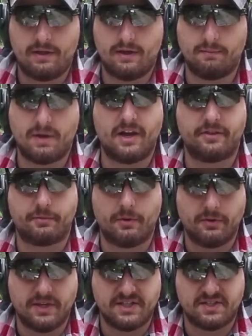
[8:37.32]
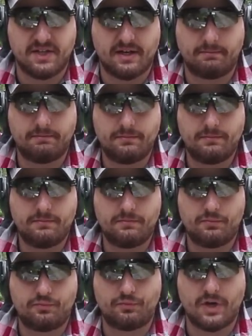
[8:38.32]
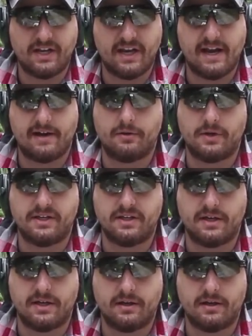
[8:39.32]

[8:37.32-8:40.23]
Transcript: I'm going to throw this up right now, and